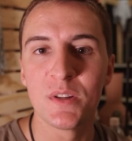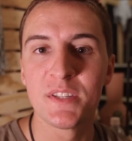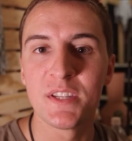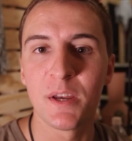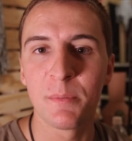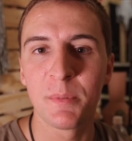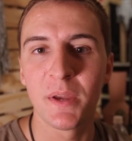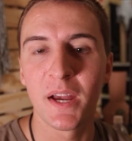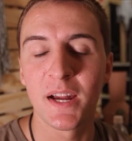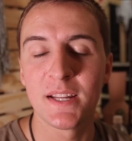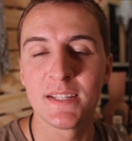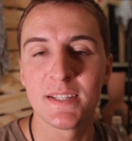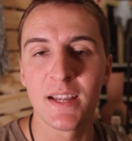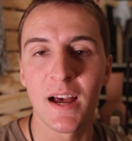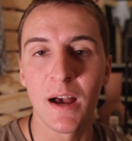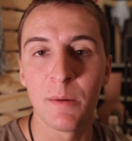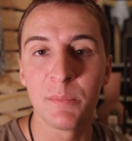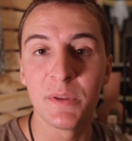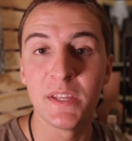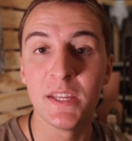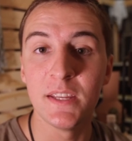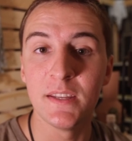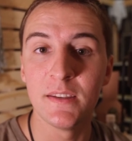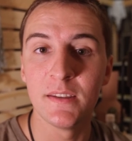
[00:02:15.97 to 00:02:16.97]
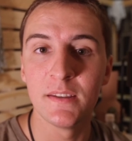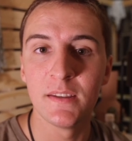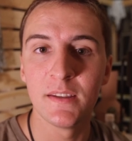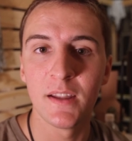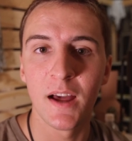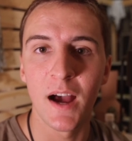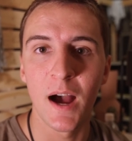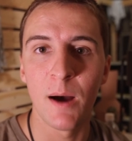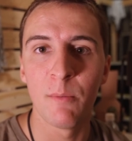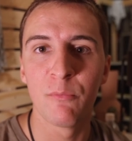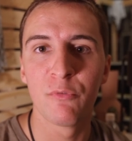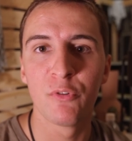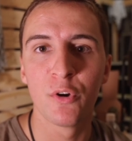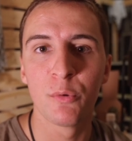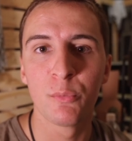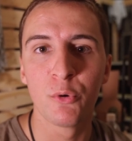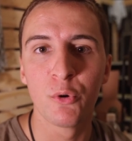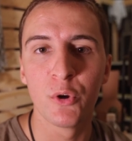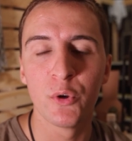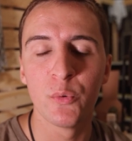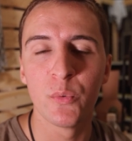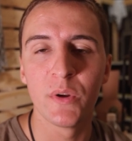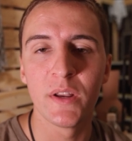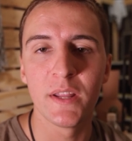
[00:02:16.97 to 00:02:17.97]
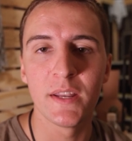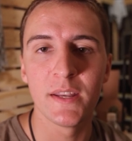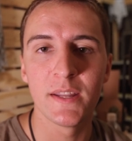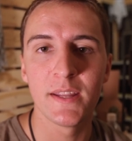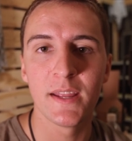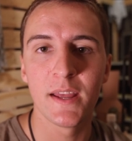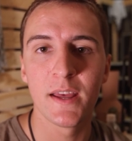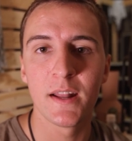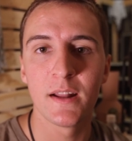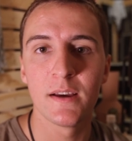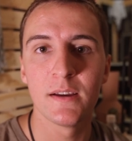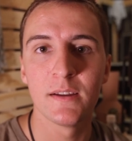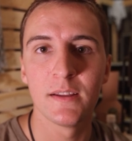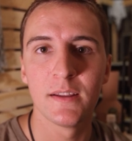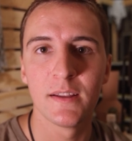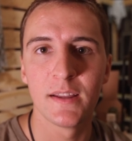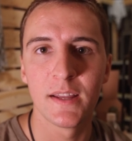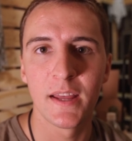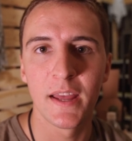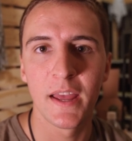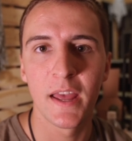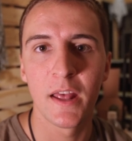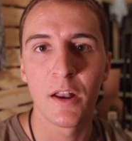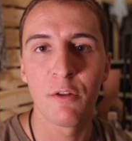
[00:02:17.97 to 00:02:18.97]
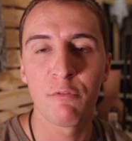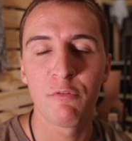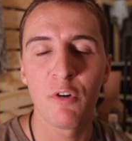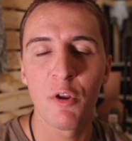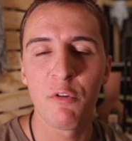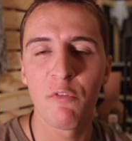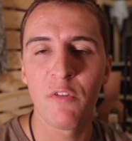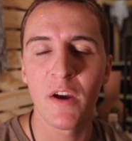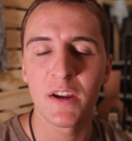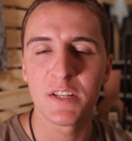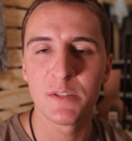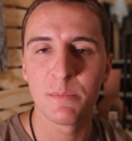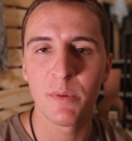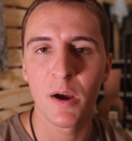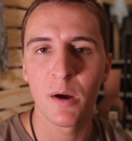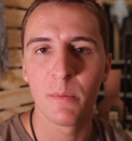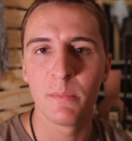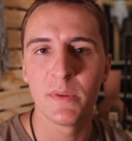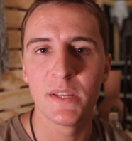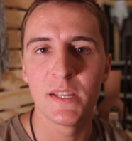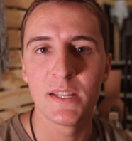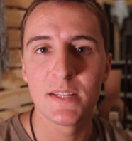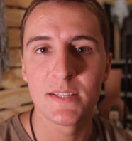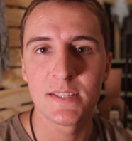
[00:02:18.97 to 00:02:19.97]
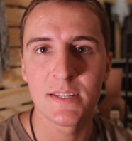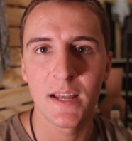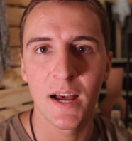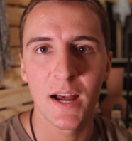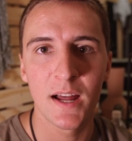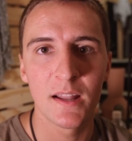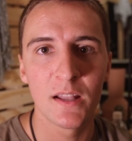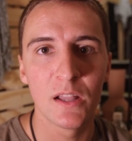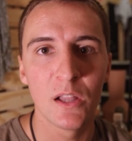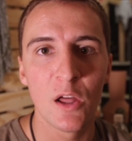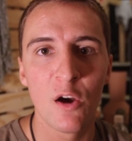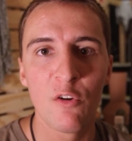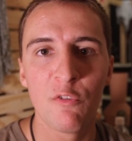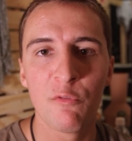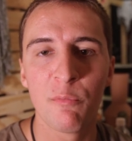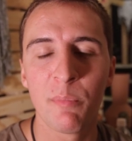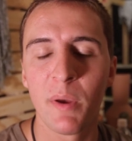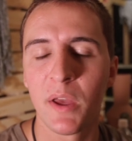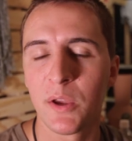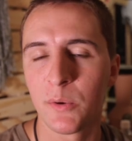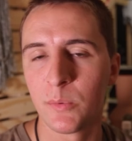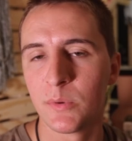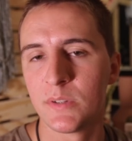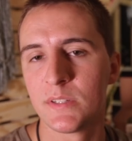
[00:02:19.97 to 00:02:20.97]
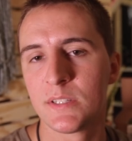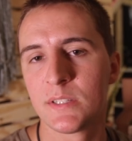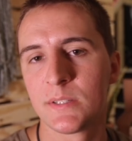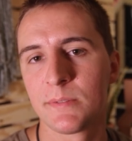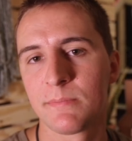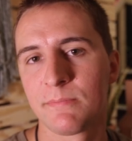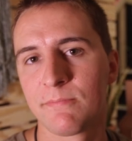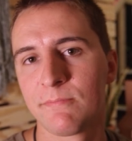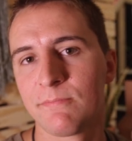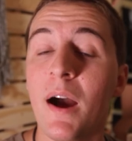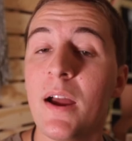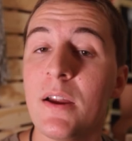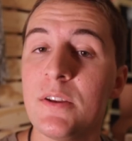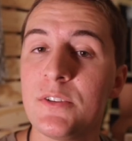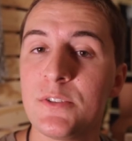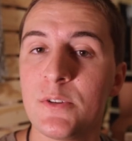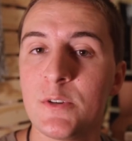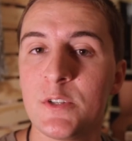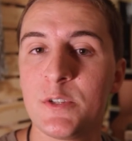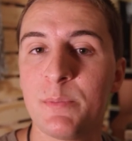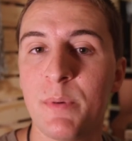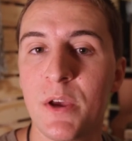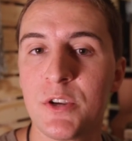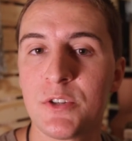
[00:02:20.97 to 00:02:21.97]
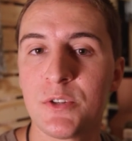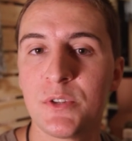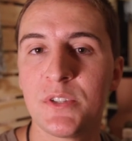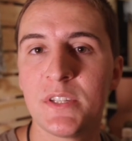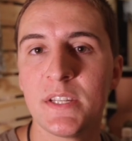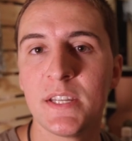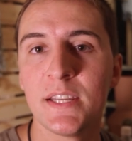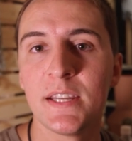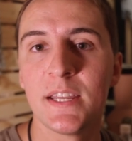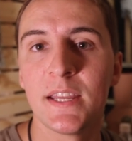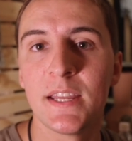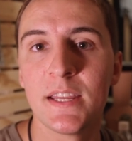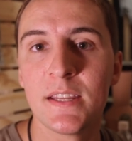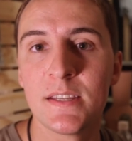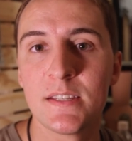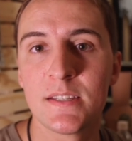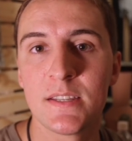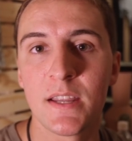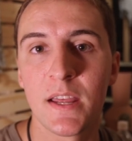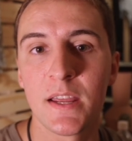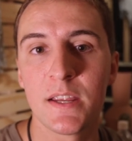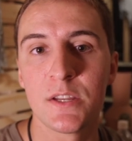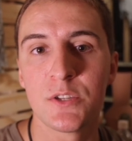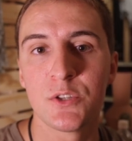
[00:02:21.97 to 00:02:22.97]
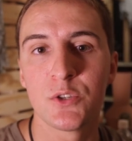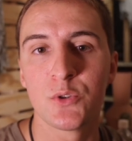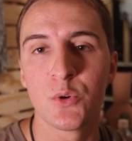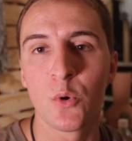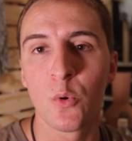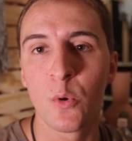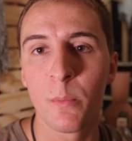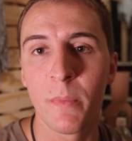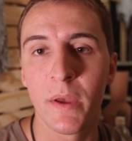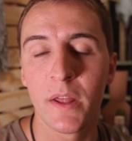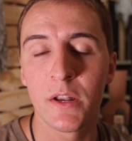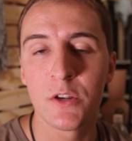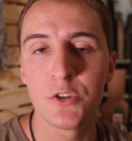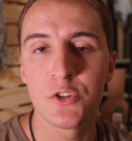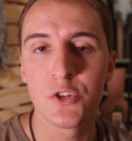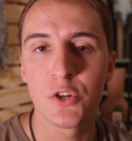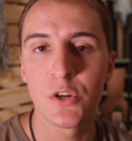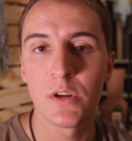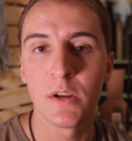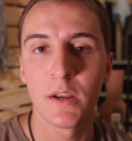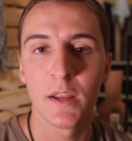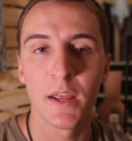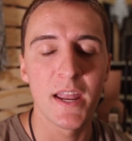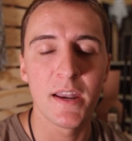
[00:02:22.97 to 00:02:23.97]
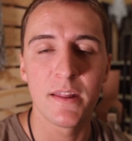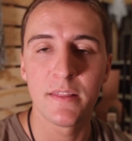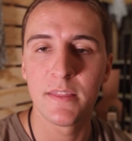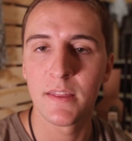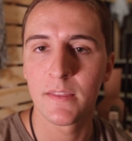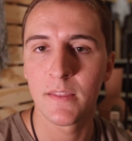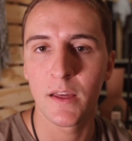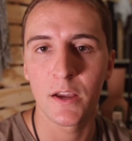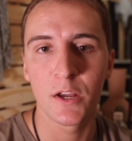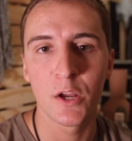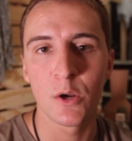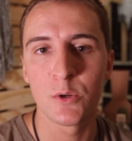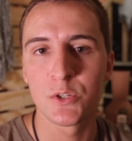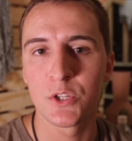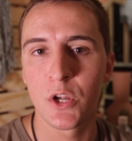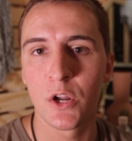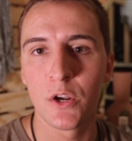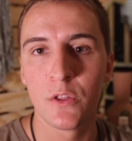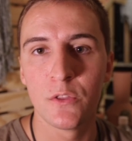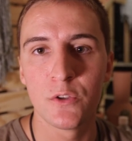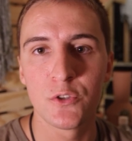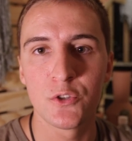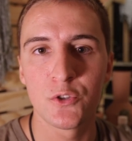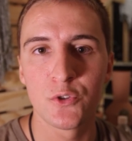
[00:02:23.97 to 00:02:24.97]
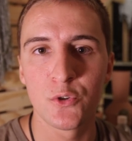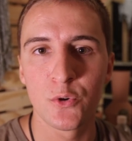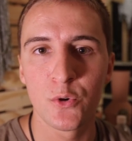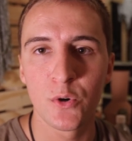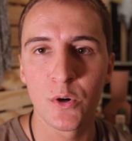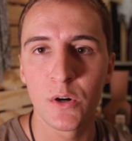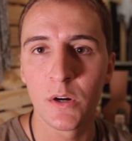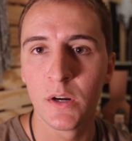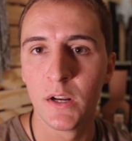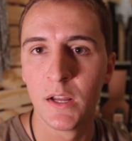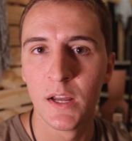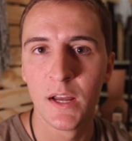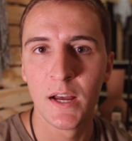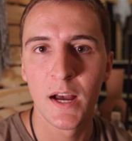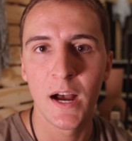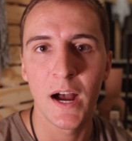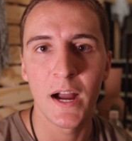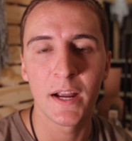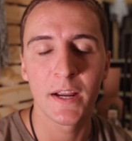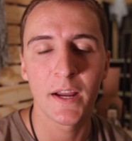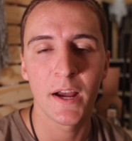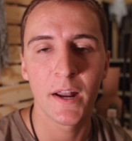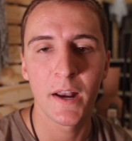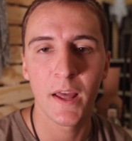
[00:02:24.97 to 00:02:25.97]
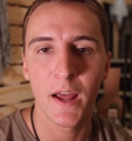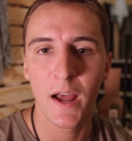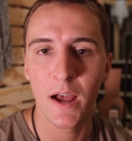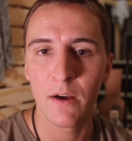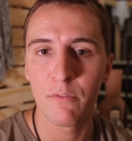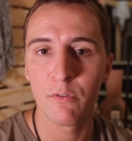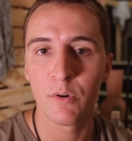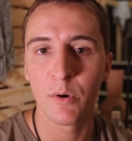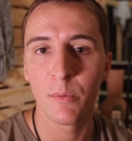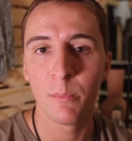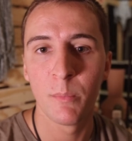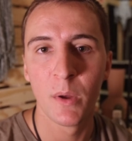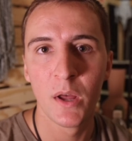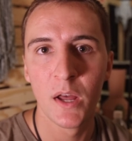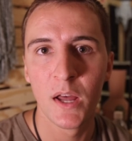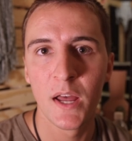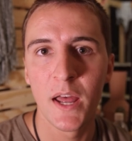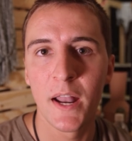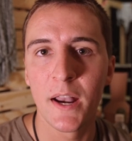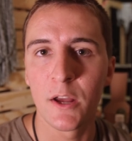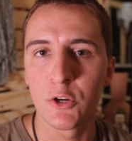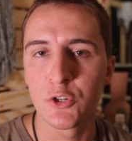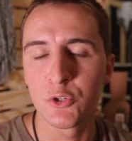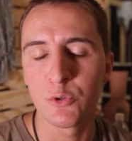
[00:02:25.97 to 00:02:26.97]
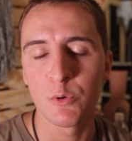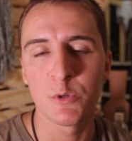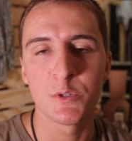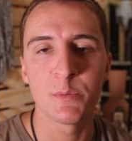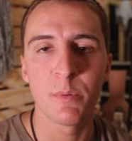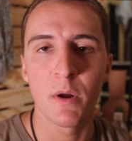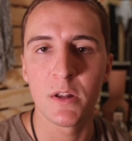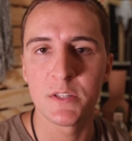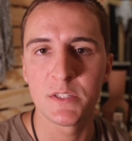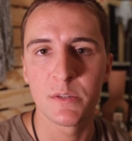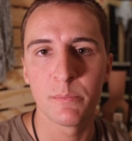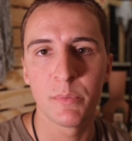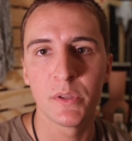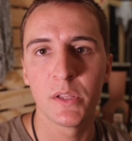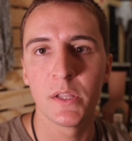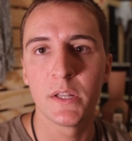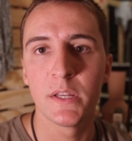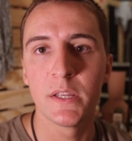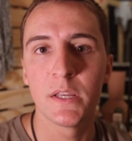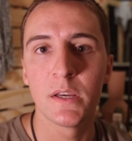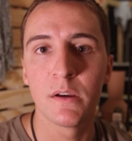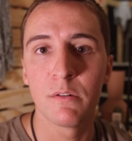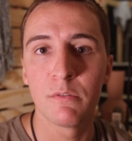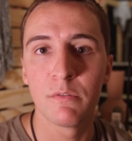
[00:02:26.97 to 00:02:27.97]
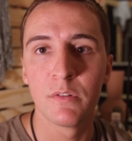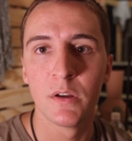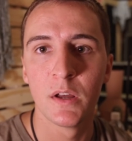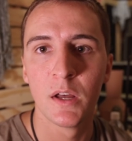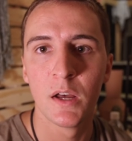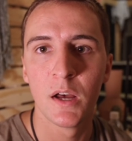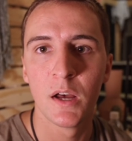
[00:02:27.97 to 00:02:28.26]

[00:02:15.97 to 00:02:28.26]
What's up, guys? I'm Keaton. I'm from Greenwood, Indiana, and a fun fact about me is I love penguins. My intern specialty is a store manager. Anything that goes on in the store, I kind of have an extra responsibility of